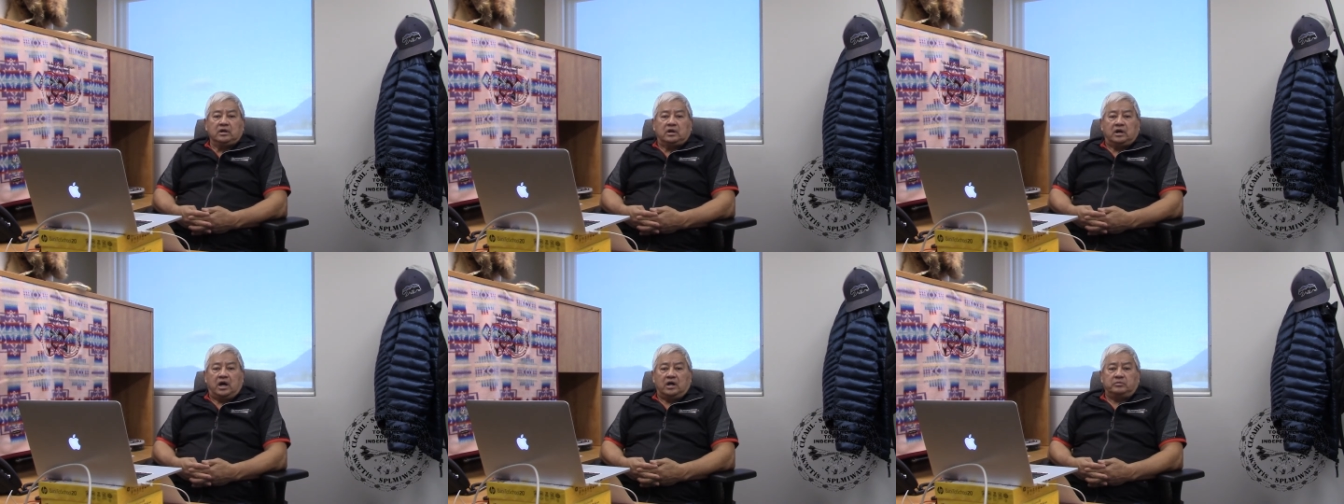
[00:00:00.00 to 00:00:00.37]

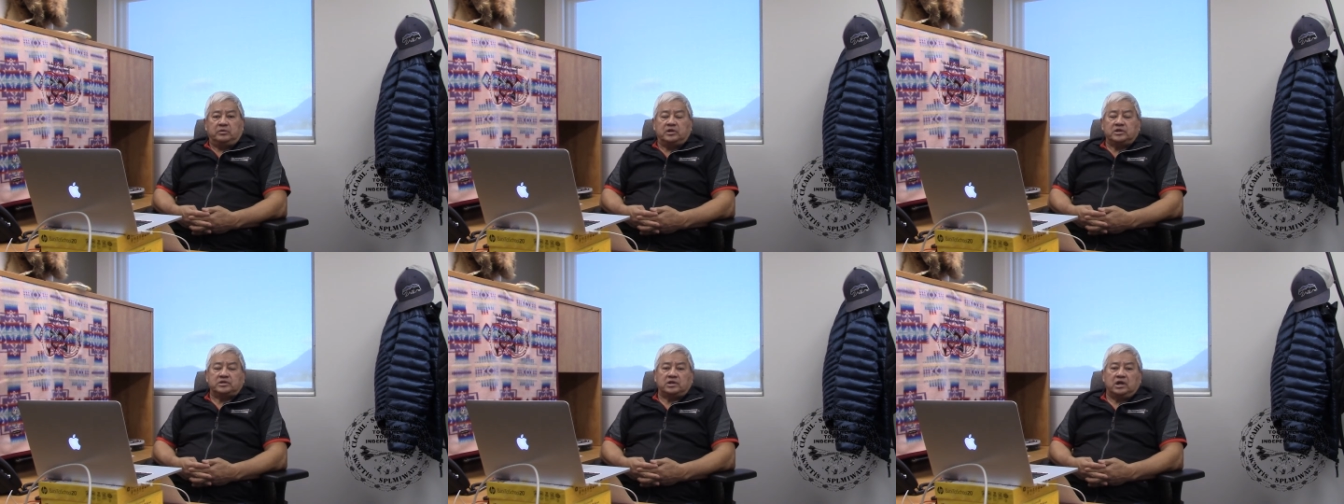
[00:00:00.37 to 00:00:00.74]
I
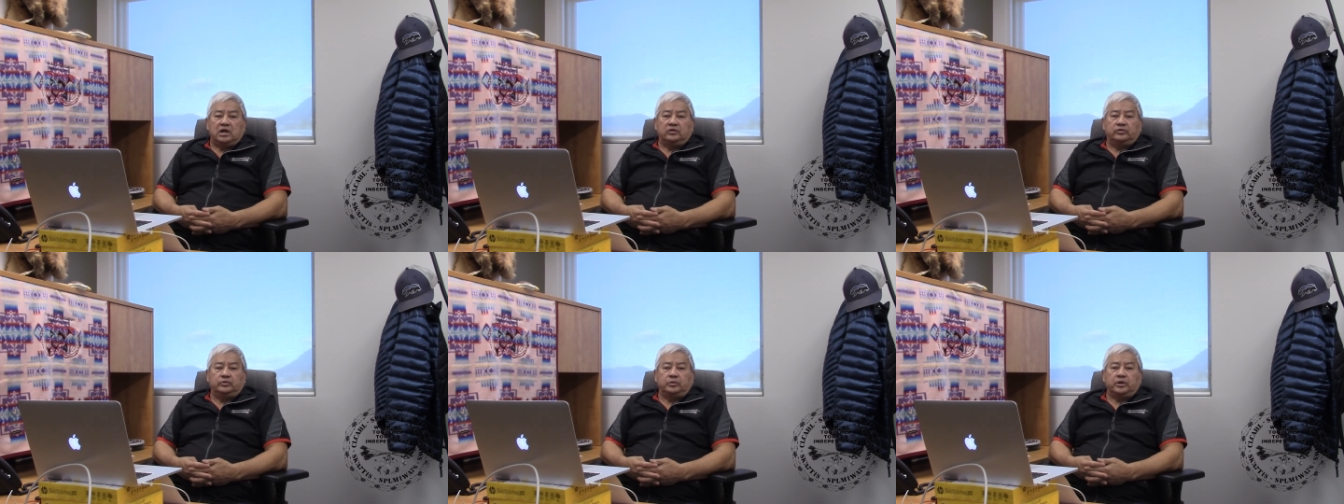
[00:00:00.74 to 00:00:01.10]

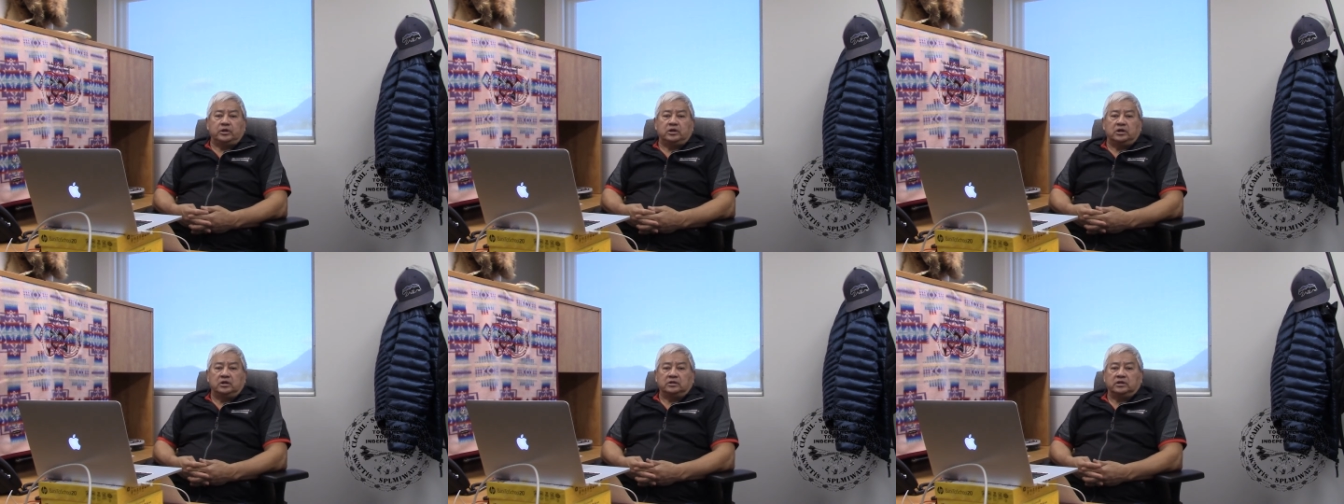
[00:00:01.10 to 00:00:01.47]
myself will be
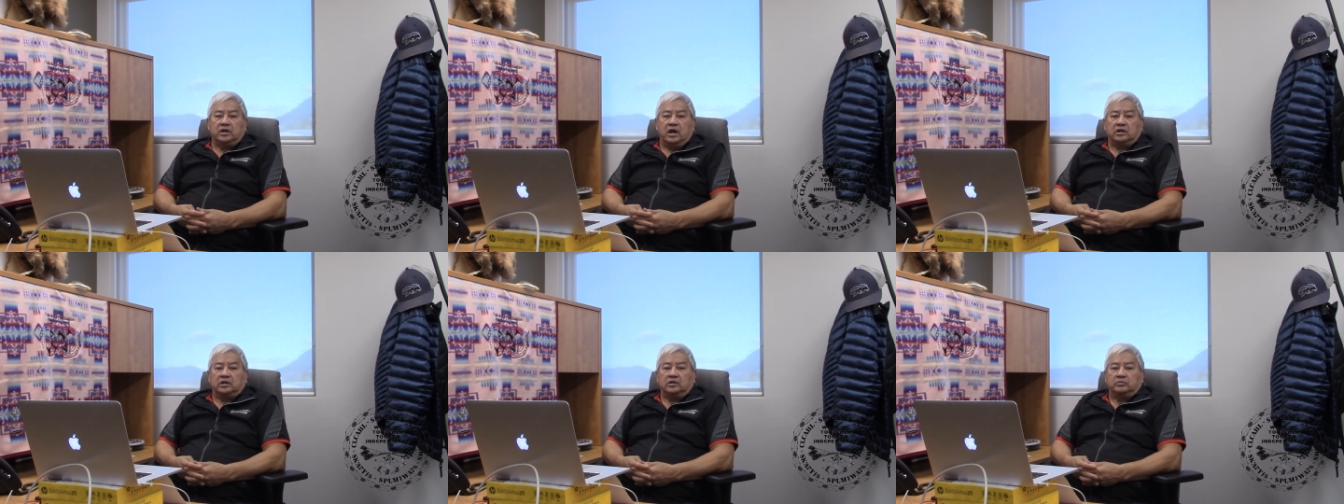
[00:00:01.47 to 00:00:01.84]

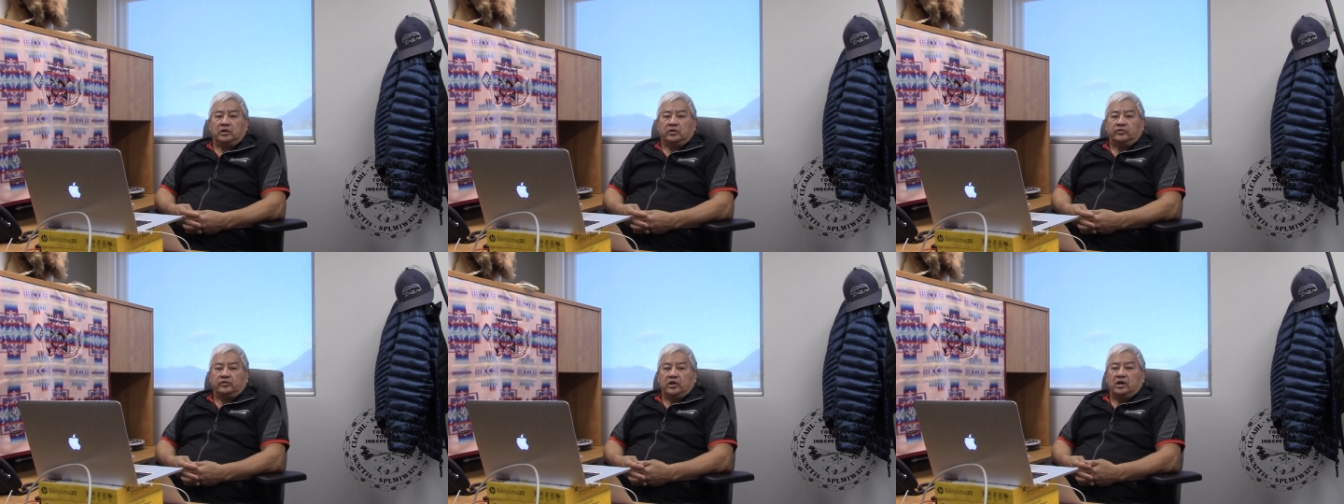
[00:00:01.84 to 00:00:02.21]
contacting
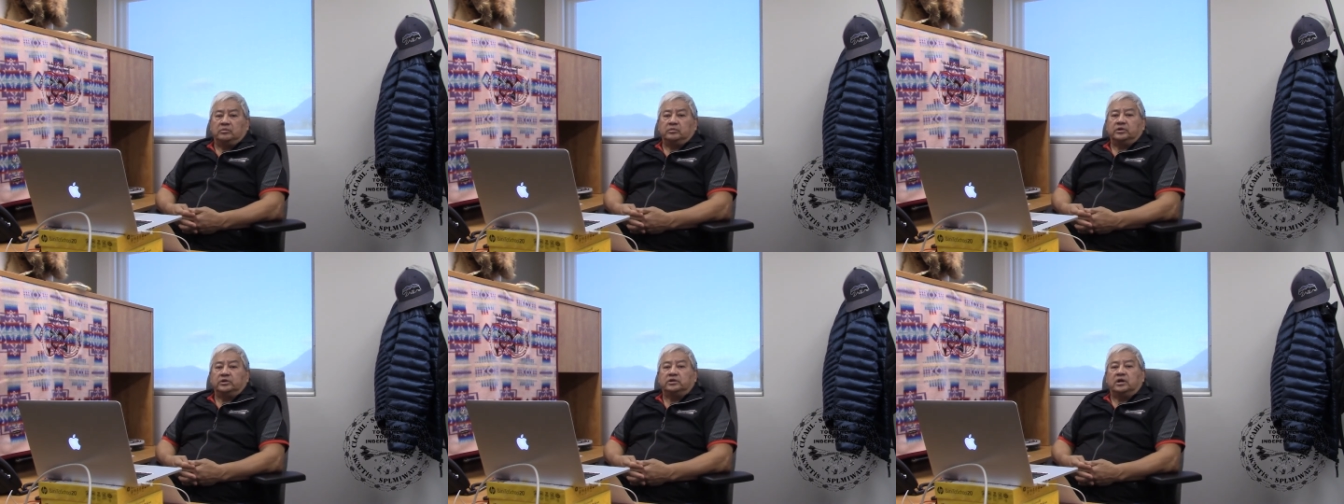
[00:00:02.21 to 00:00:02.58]
my
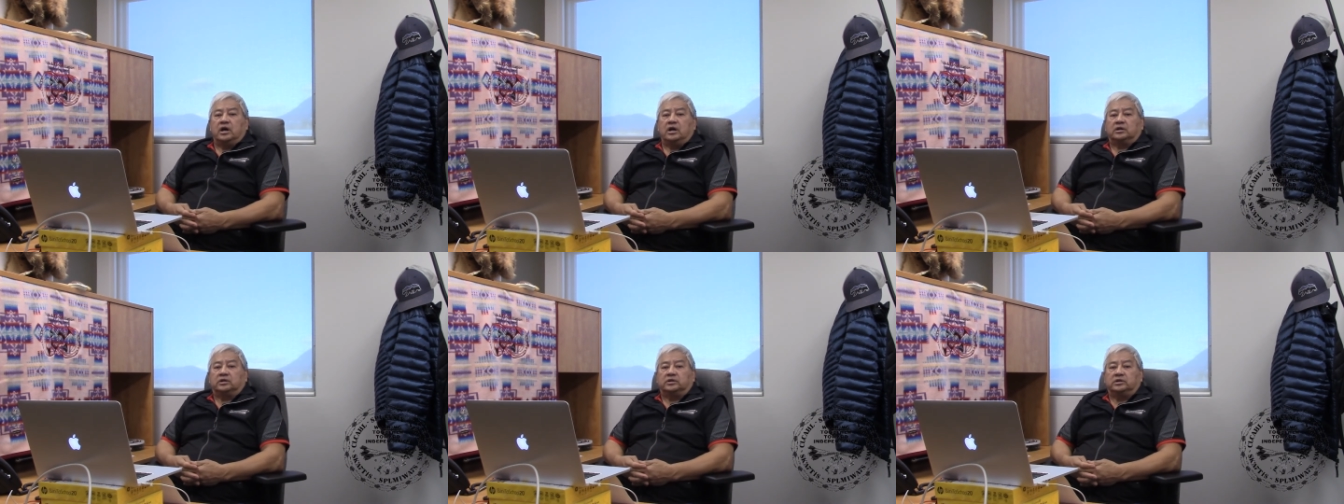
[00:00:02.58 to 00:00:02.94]
family
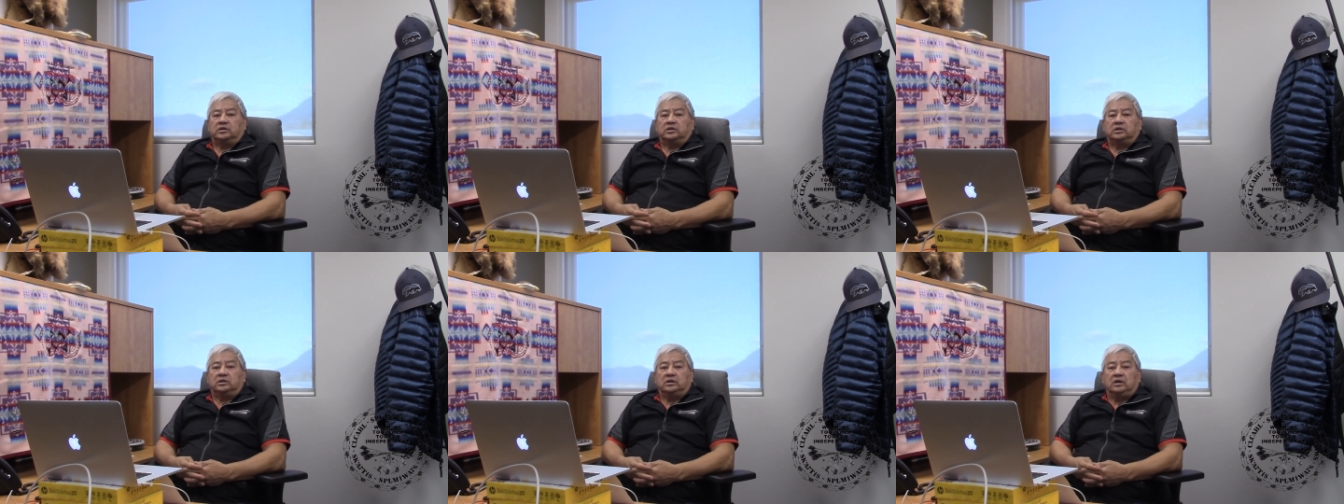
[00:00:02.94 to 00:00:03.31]

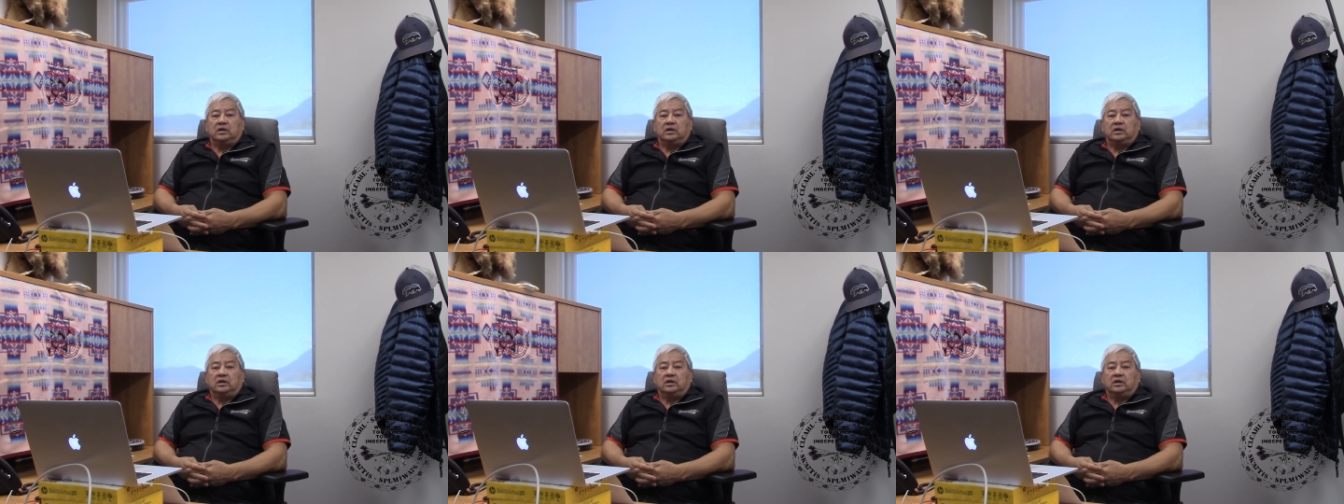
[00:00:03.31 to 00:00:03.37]
doctor